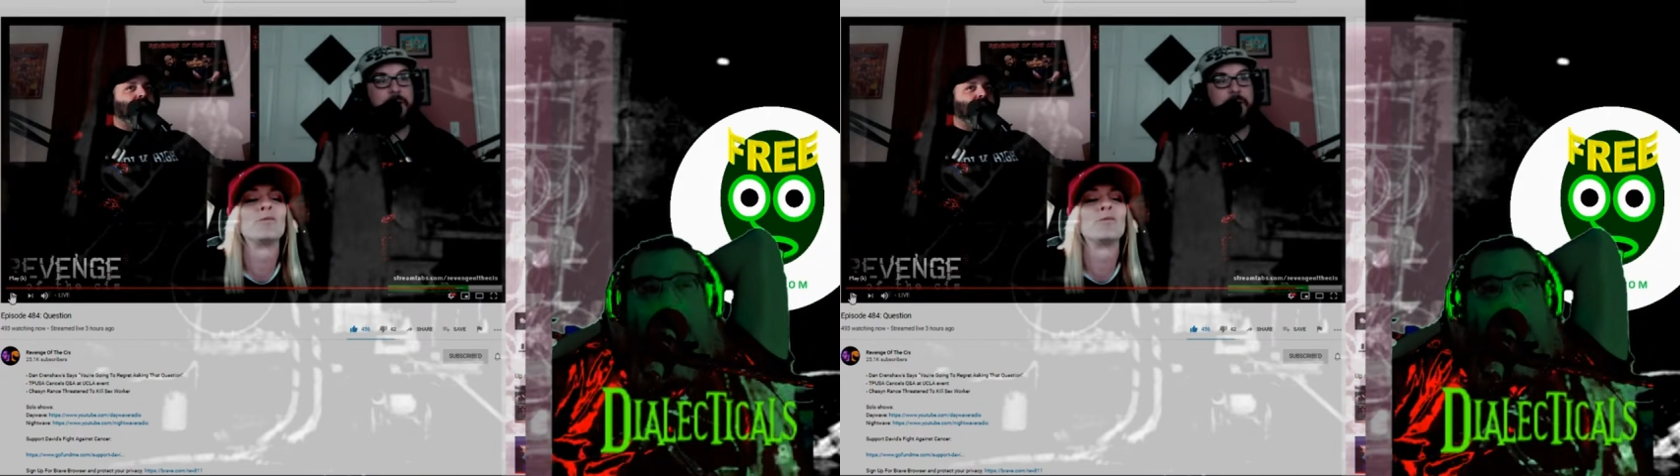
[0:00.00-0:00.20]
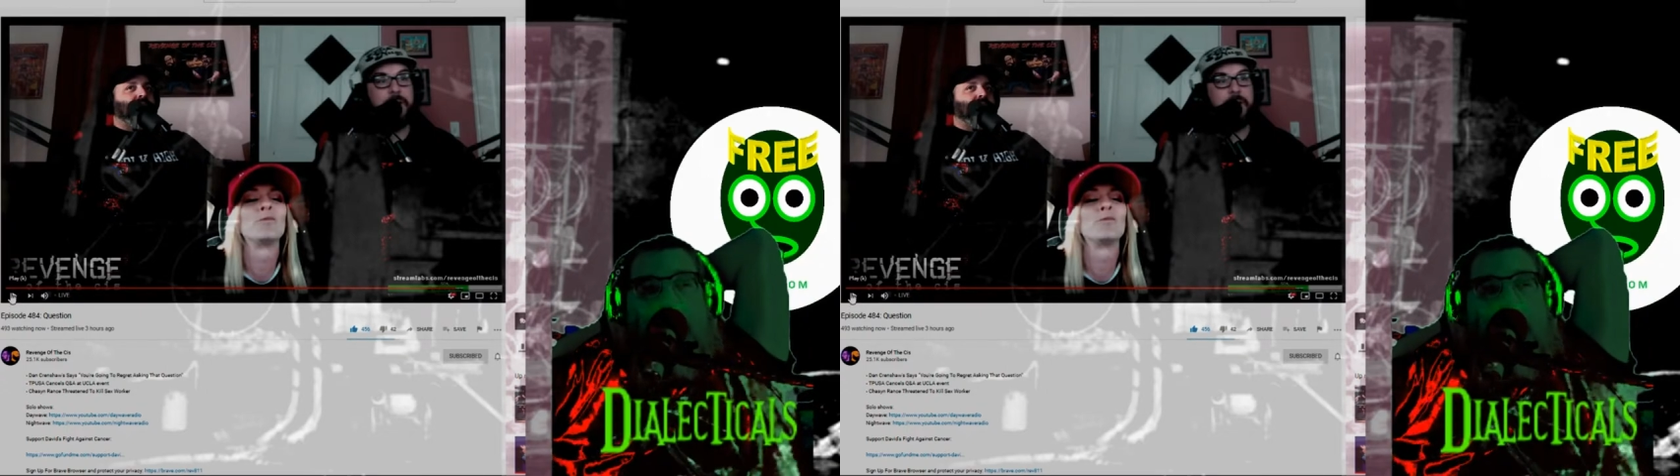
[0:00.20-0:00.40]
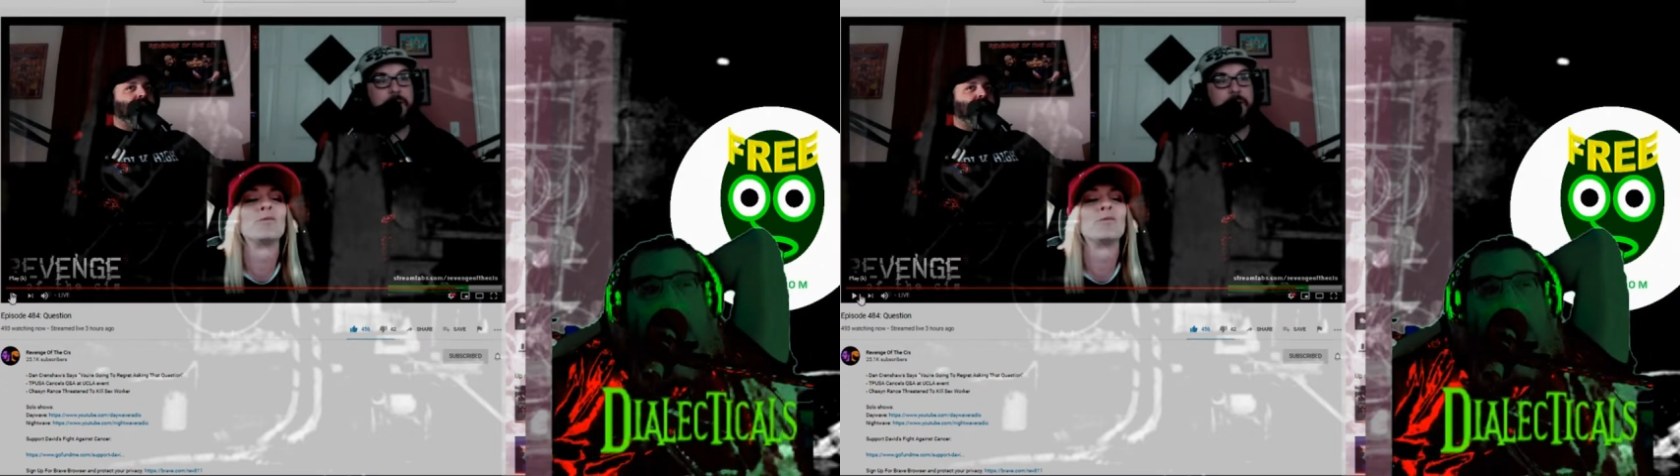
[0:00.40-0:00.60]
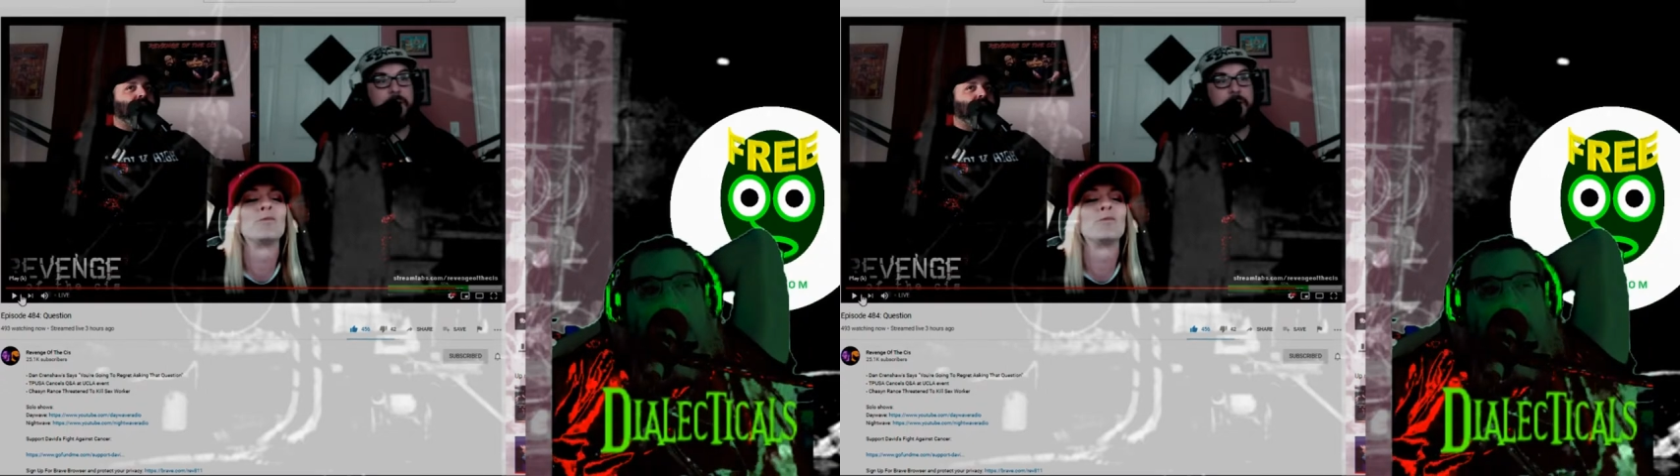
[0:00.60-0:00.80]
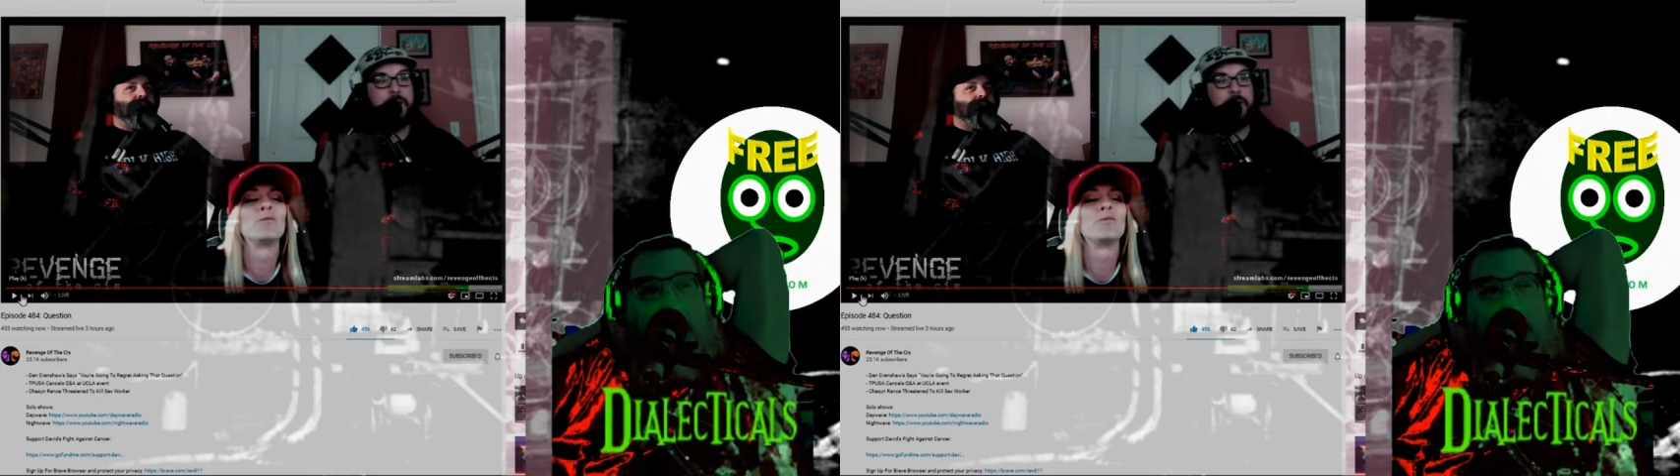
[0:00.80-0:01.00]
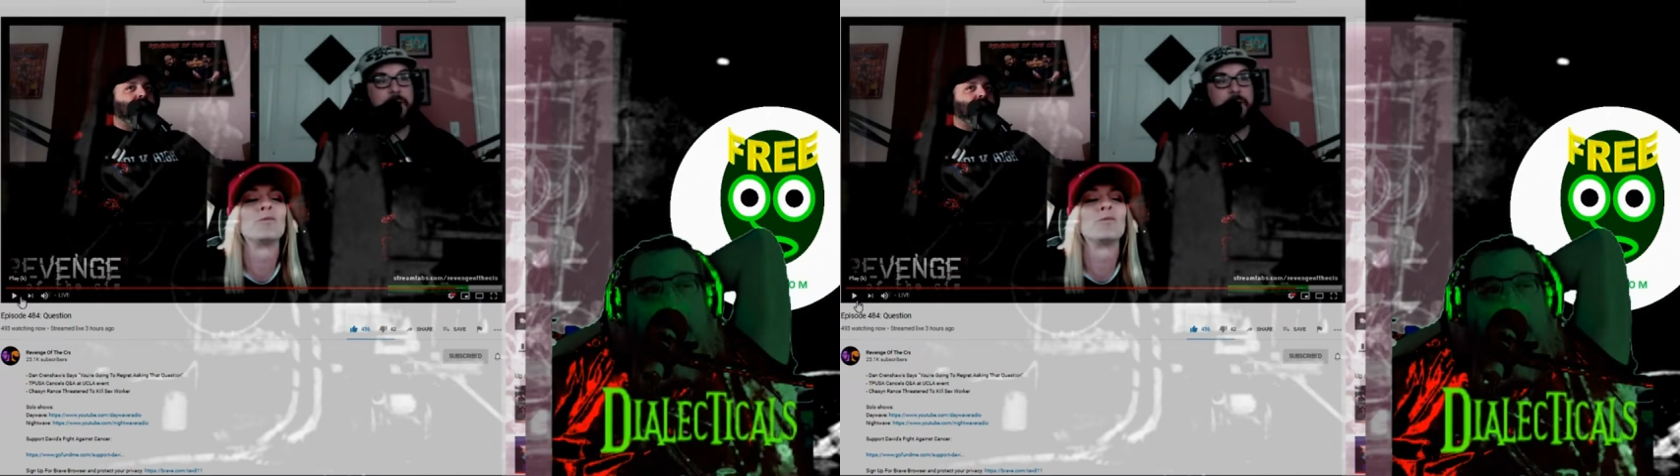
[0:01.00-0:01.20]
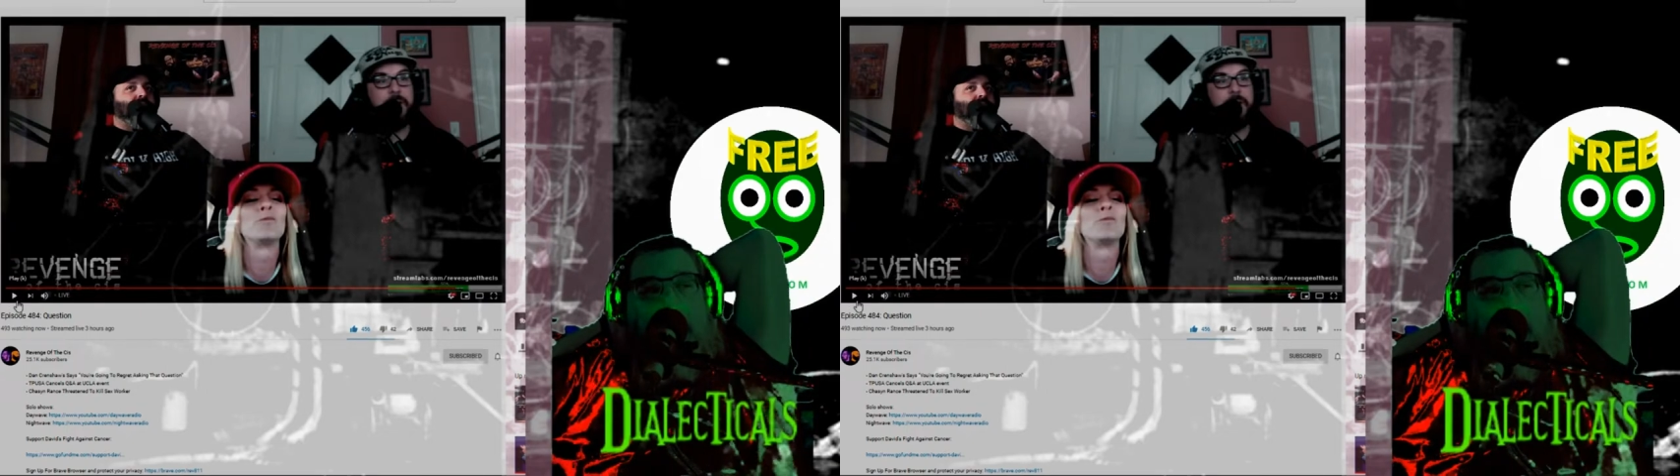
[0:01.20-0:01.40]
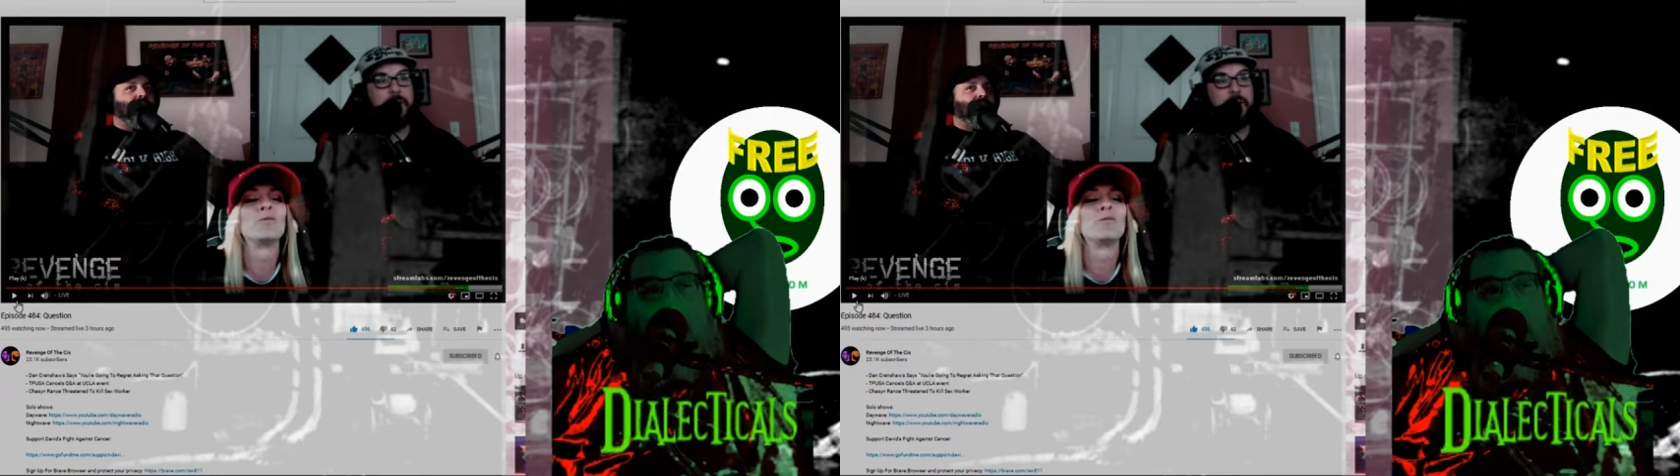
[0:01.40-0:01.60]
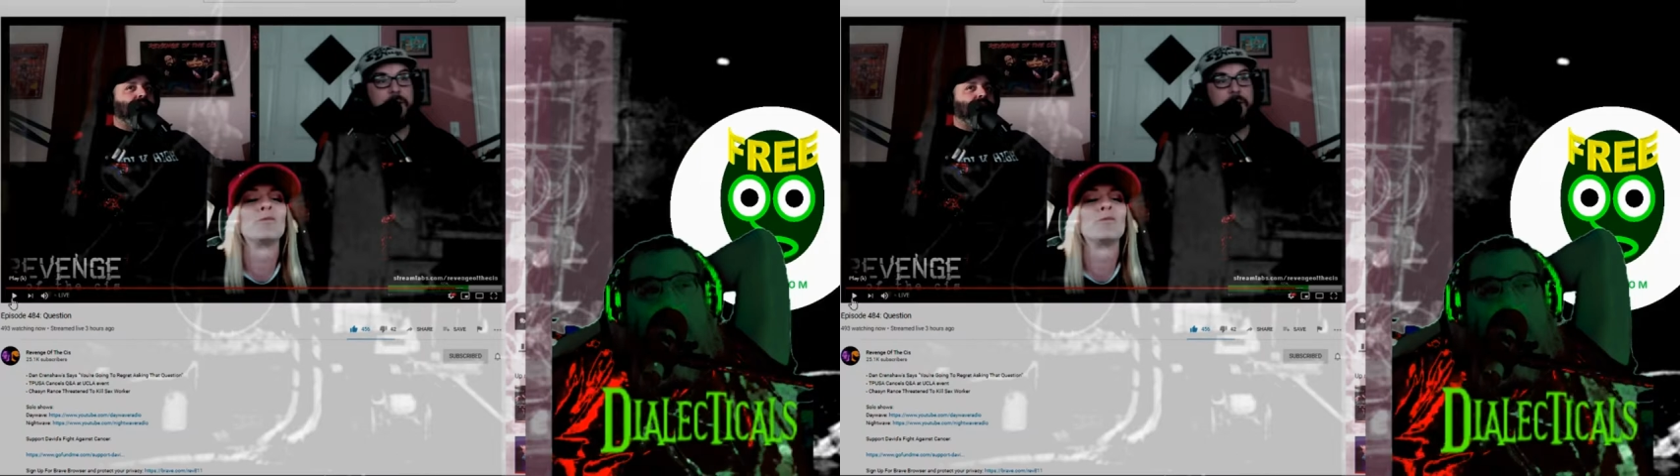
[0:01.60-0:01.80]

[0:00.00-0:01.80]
part of who she is, though.